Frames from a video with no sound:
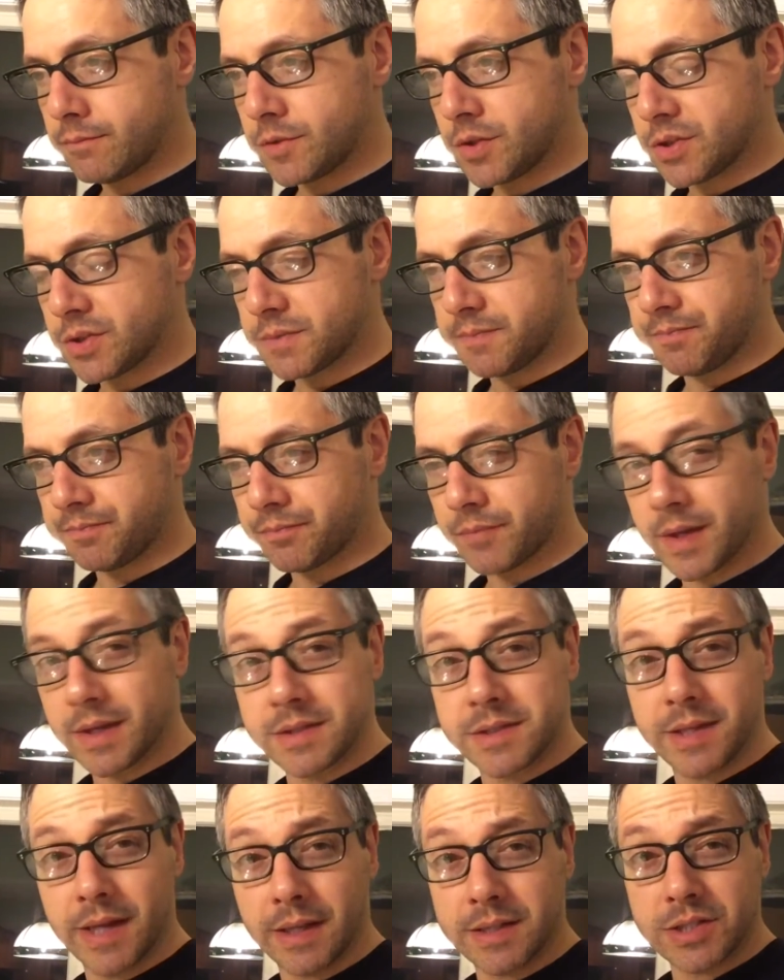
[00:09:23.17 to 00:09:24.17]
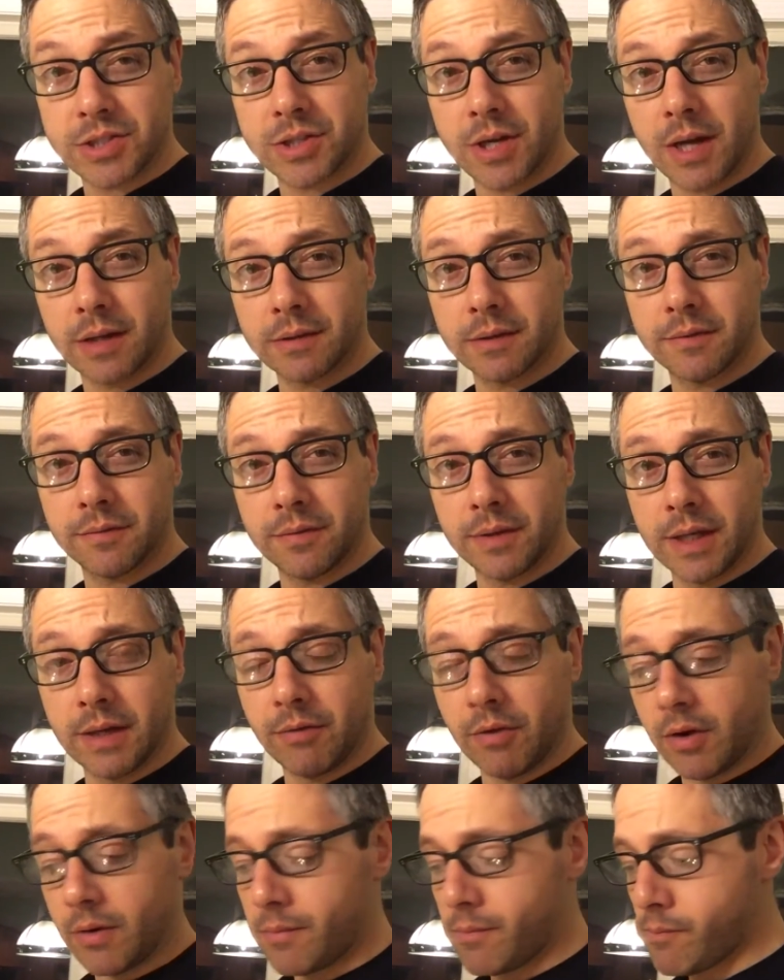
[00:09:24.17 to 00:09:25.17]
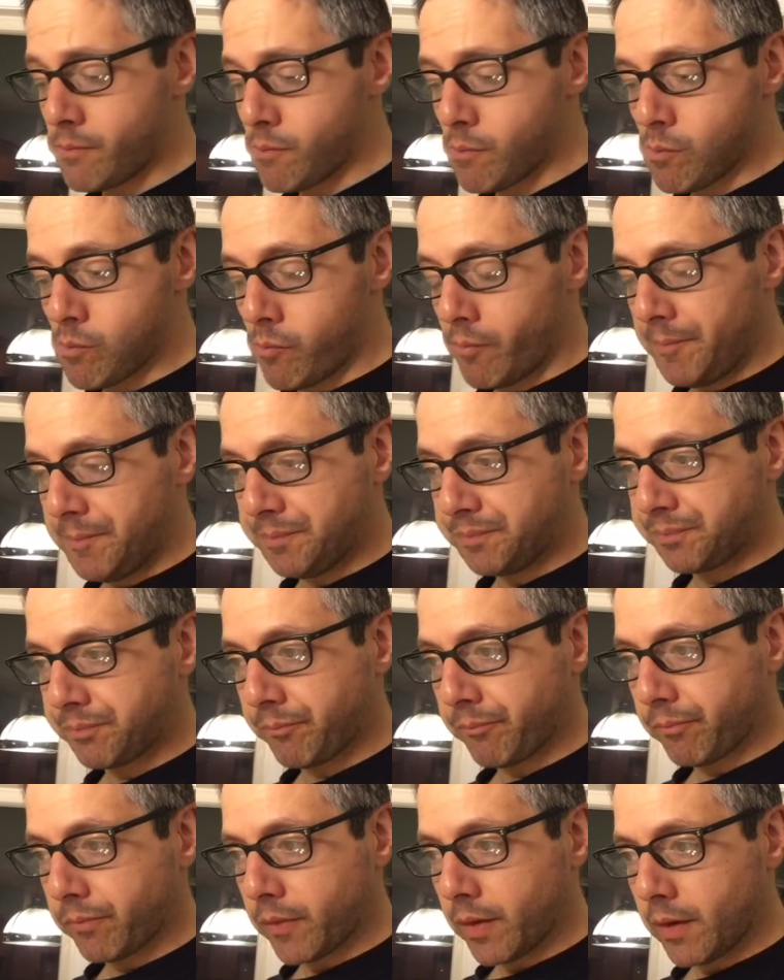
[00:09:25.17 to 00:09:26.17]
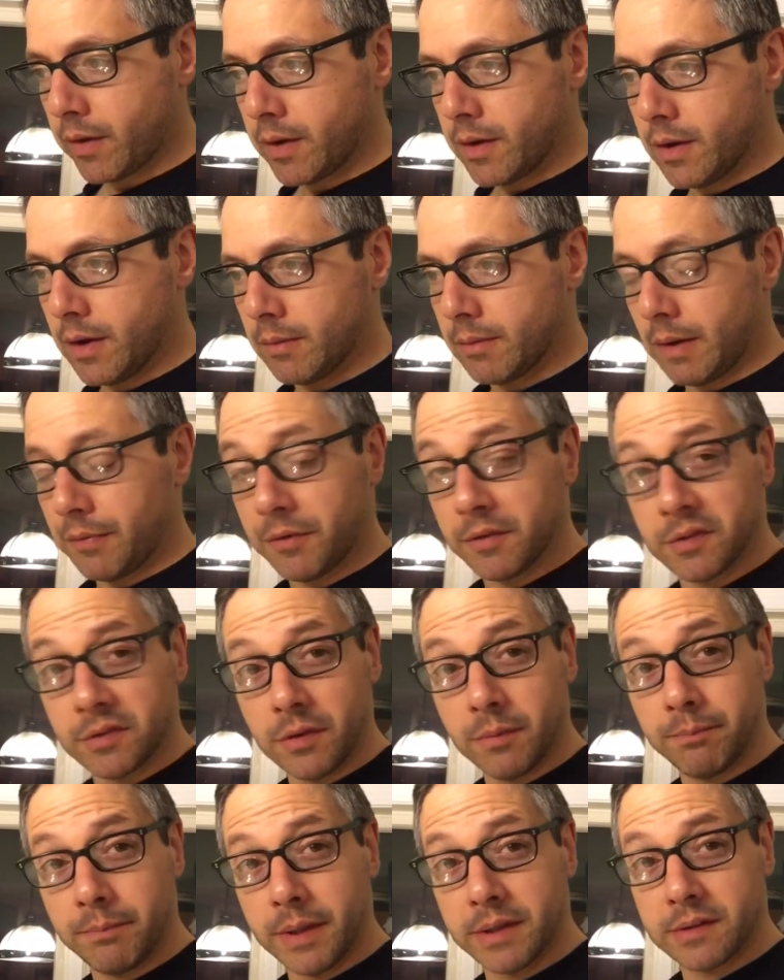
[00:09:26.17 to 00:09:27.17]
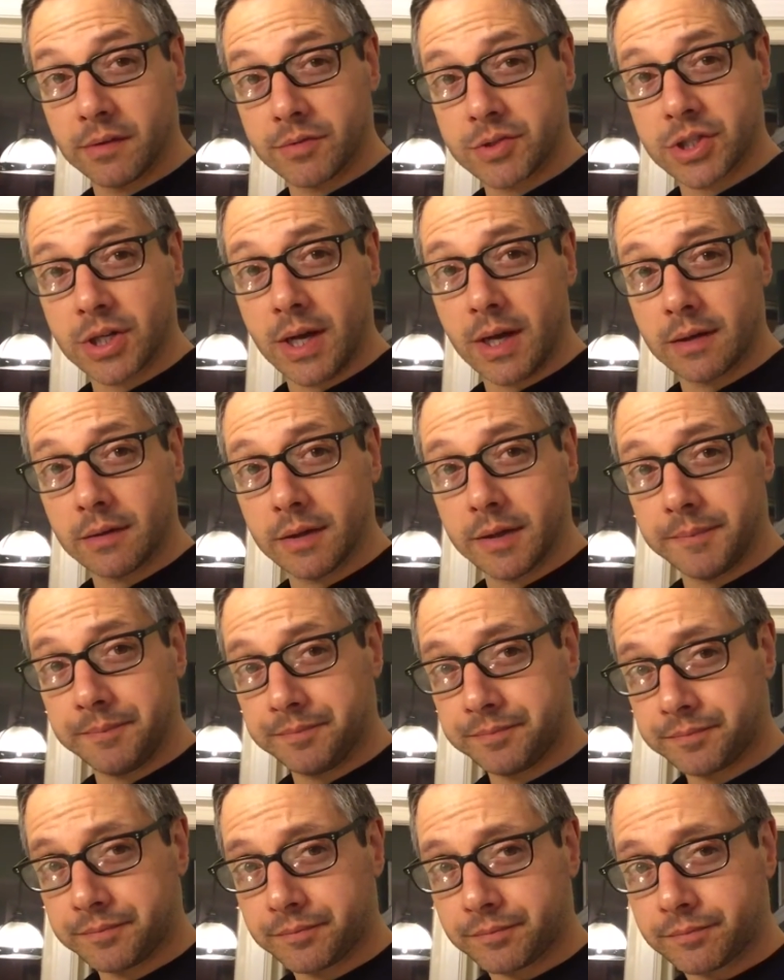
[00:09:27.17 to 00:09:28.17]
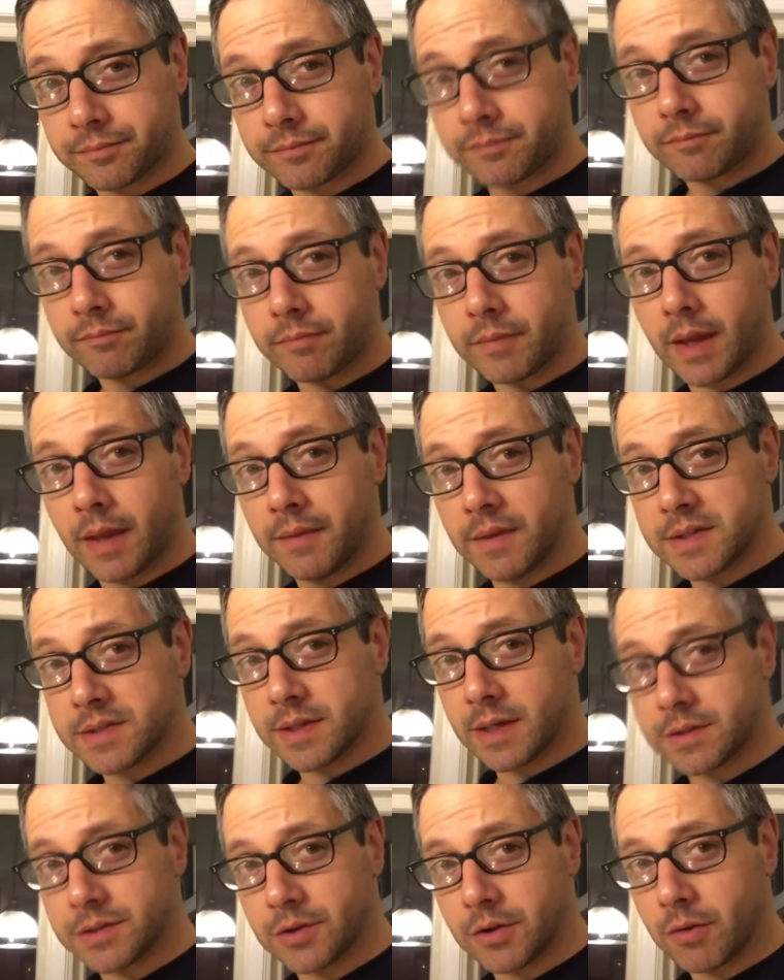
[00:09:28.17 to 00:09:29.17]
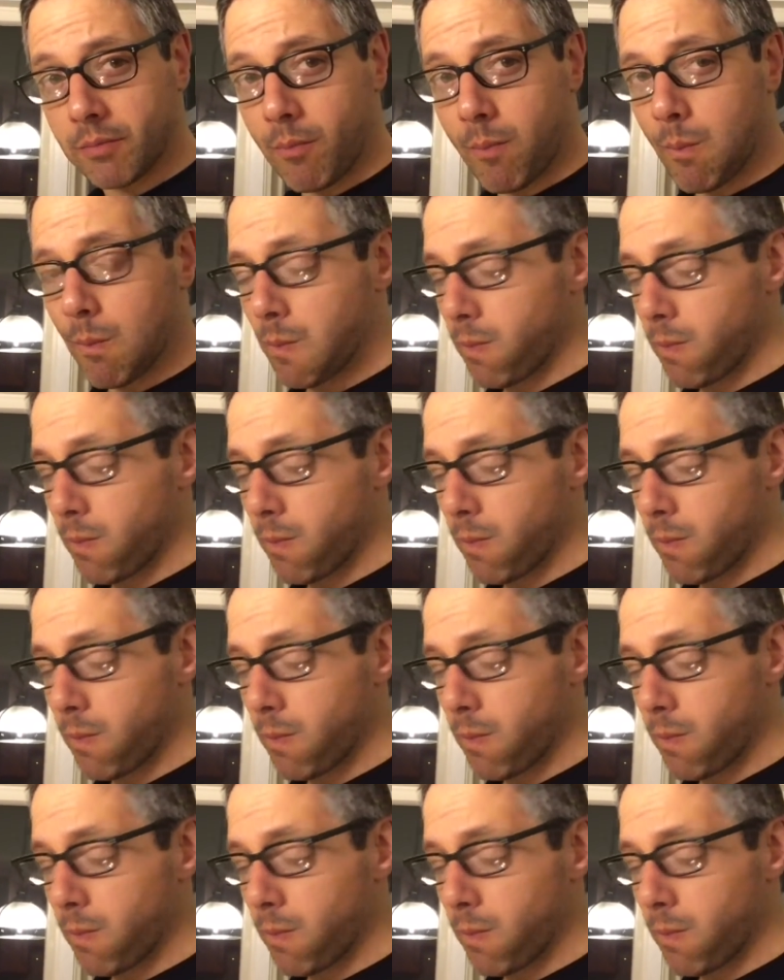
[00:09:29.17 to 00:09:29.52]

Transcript: Just intense chocolate flavor. Got those little bits of chocolate in the center.